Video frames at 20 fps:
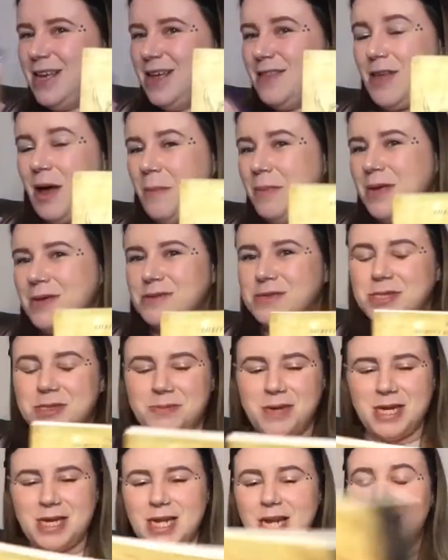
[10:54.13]
that appeals to
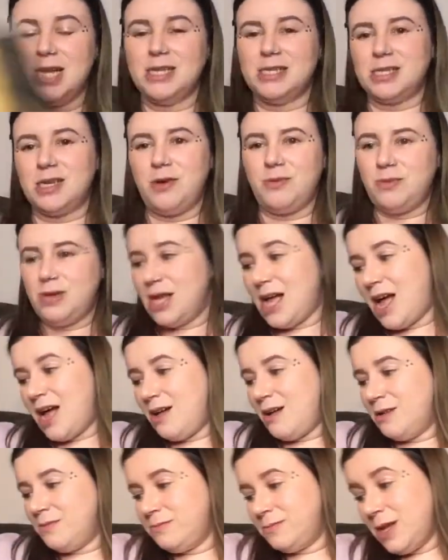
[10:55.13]
me. So yeah,
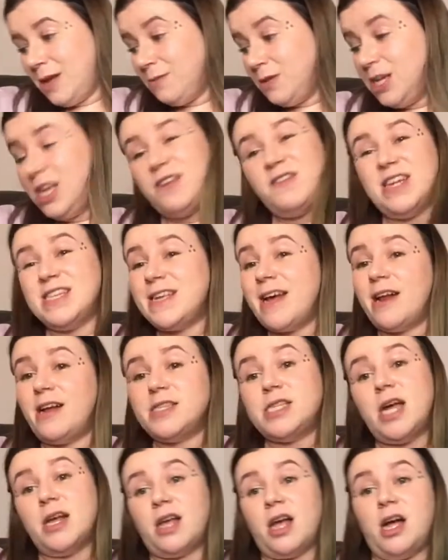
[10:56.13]
I'm, I'm going to give it a 10 out of
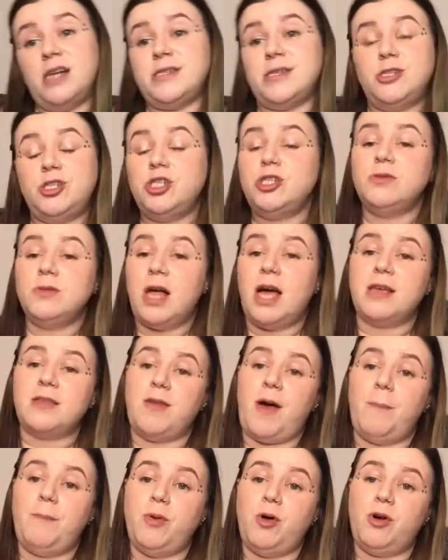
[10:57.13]
10 guys. I do like
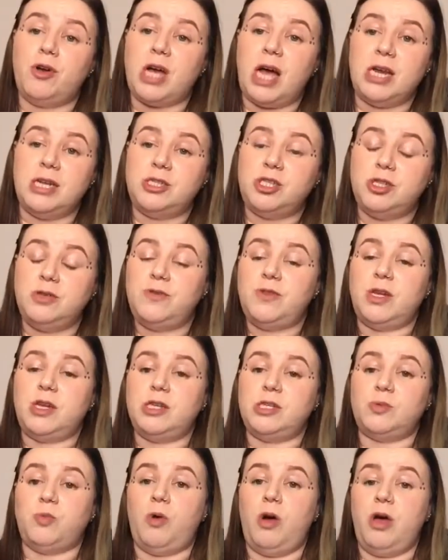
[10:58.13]
that book. I do think
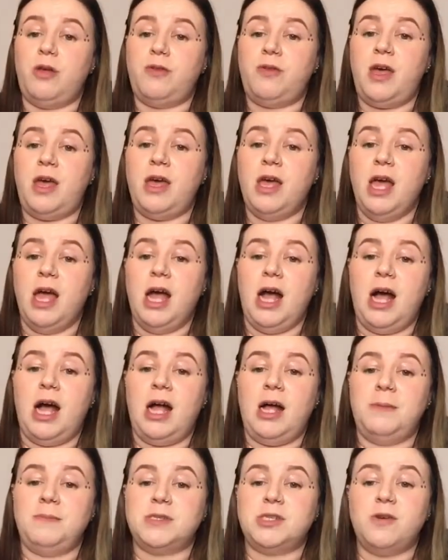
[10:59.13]
it's worth it.
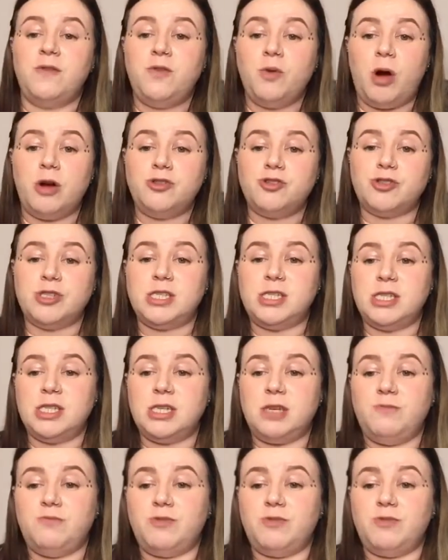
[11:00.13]
Um, so if you are interested in